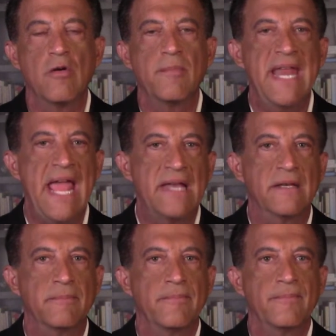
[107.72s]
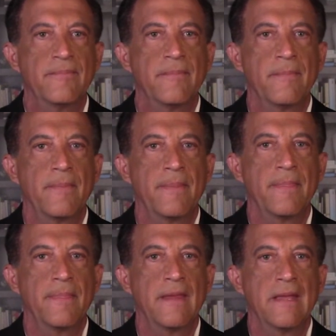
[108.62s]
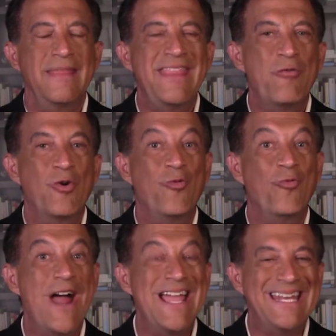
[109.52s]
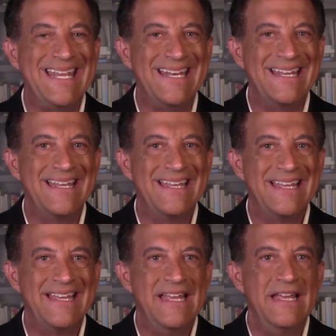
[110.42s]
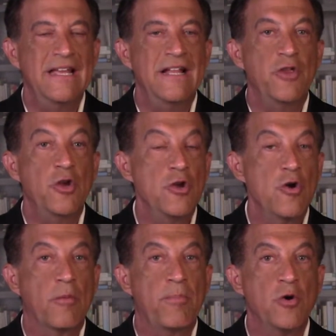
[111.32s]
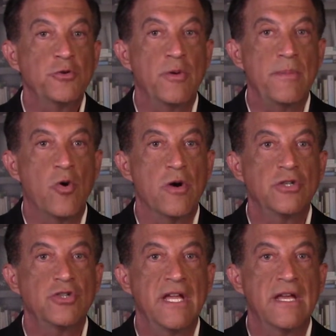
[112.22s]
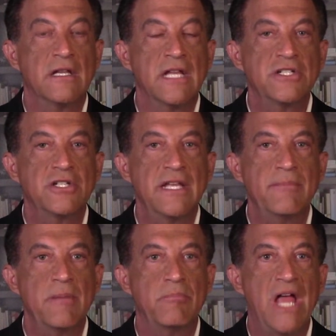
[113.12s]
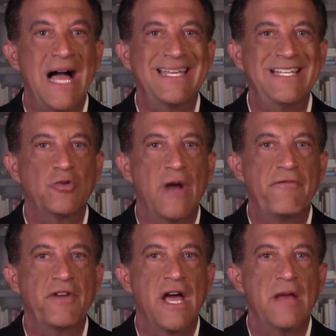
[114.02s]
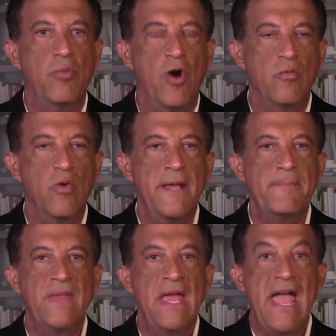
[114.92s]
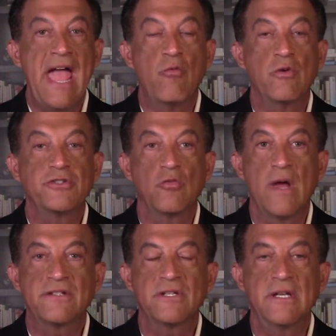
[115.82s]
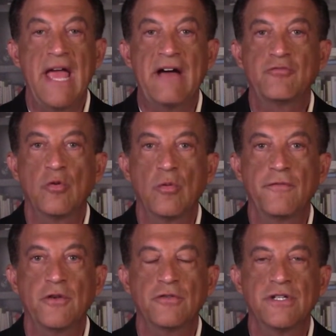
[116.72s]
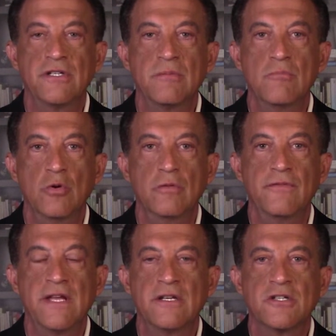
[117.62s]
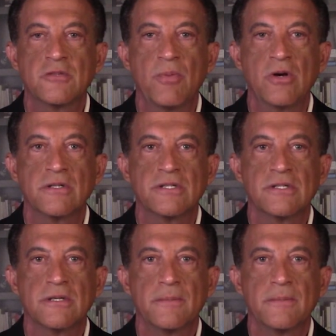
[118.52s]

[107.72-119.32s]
Manhattan. They were rioting. The New York Post reported she had allegedly been blocking traffic on Broadway and was arrested after refusing to move and disperse.